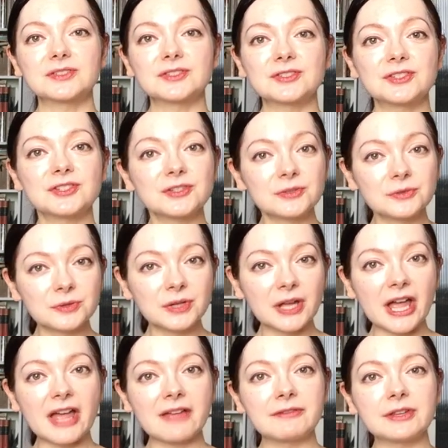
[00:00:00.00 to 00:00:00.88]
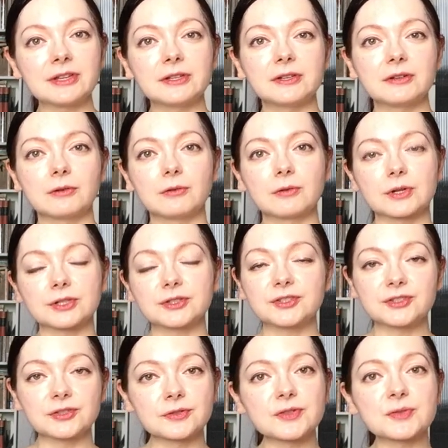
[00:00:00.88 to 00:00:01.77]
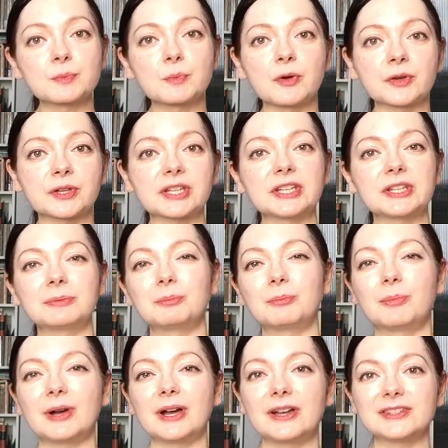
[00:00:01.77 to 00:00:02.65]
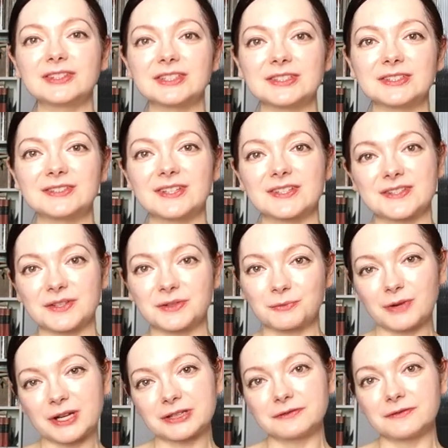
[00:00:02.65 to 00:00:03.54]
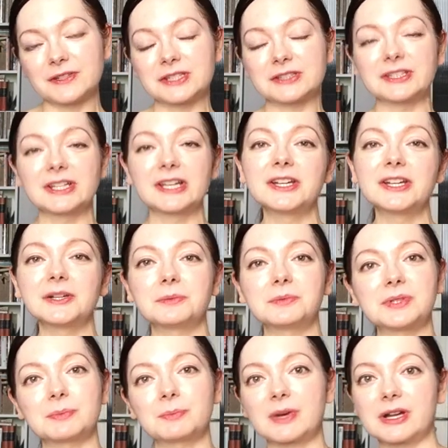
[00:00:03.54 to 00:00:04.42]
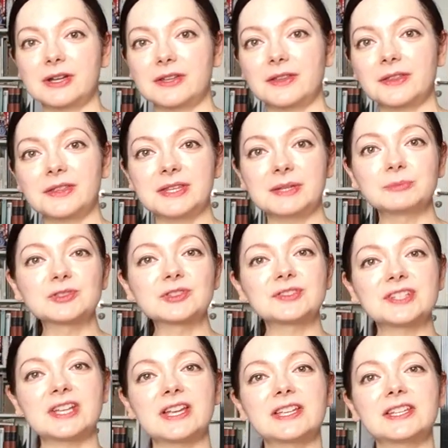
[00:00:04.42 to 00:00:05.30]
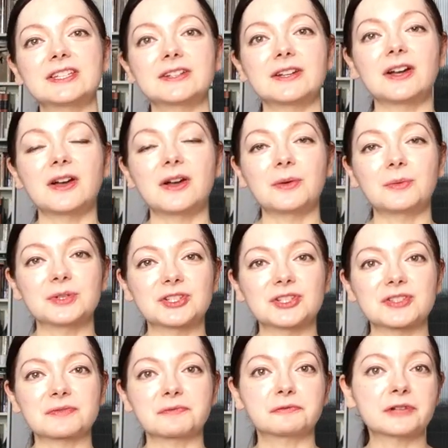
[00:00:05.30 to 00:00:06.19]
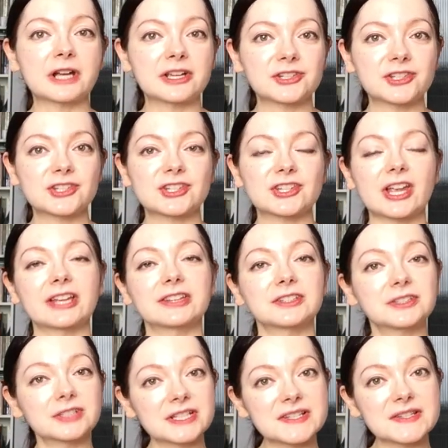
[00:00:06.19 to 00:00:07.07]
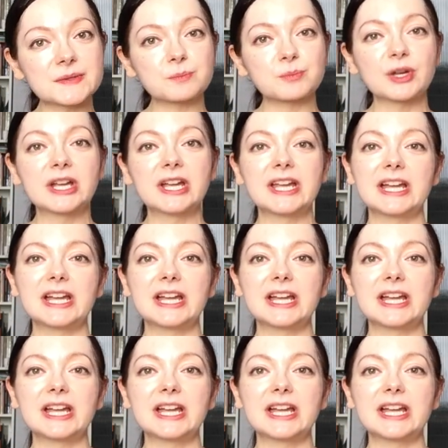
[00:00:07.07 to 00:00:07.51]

too heavy or too smoky, but it doesn't quite fit with my theme today, which is fresh and crisp.